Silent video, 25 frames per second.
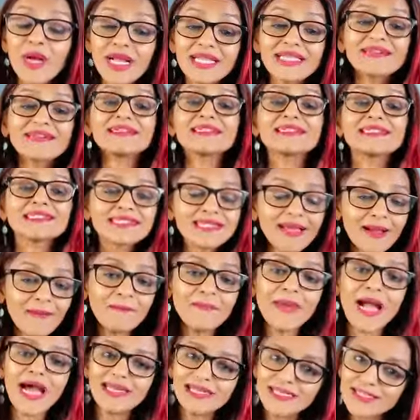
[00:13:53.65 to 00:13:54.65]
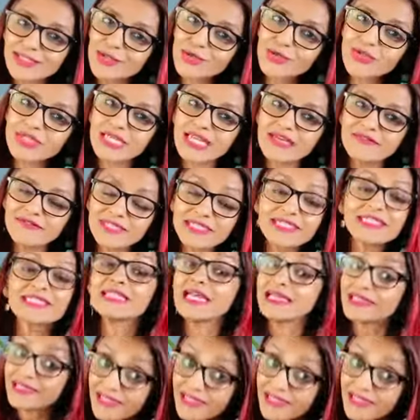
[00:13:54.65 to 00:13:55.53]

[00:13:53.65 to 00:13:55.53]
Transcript: while there are some anecdotal evidence,